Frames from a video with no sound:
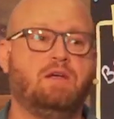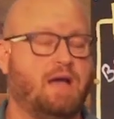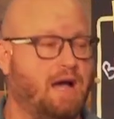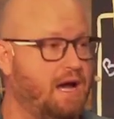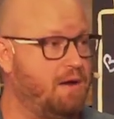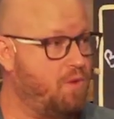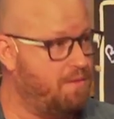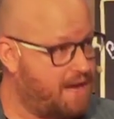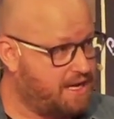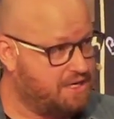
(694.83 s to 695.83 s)
we're
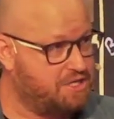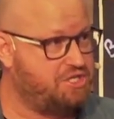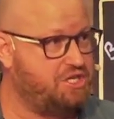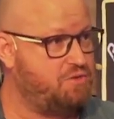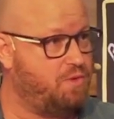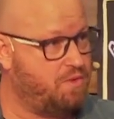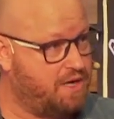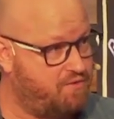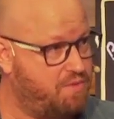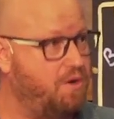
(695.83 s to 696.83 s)
making a decision, we want
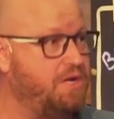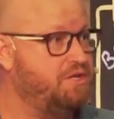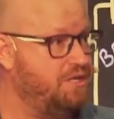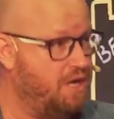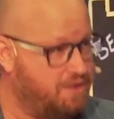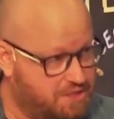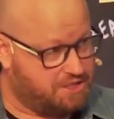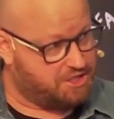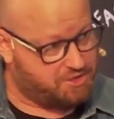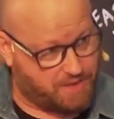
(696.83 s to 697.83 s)
everybody to know that this
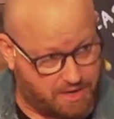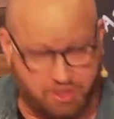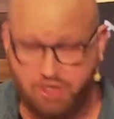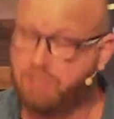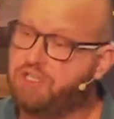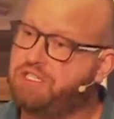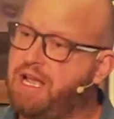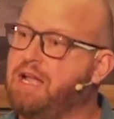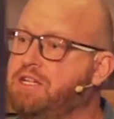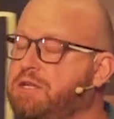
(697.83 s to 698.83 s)
is where our church
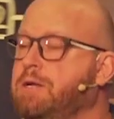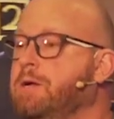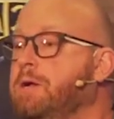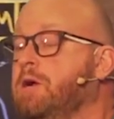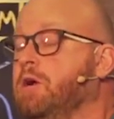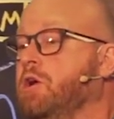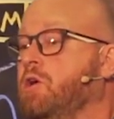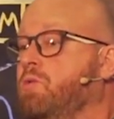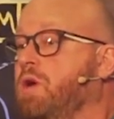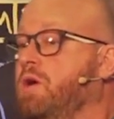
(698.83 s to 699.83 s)
stands.
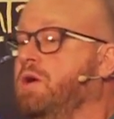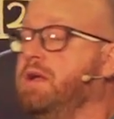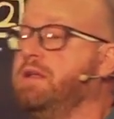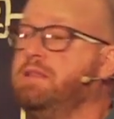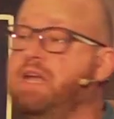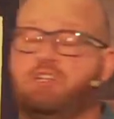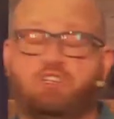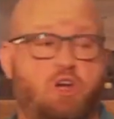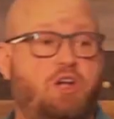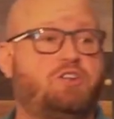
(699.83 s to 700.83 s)
Well, their
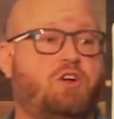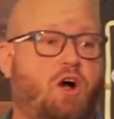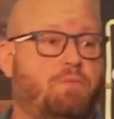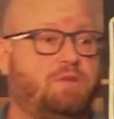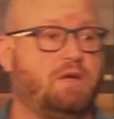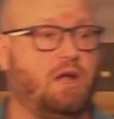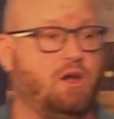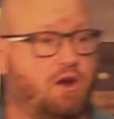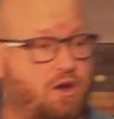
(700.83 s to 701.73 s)
church copped a lot of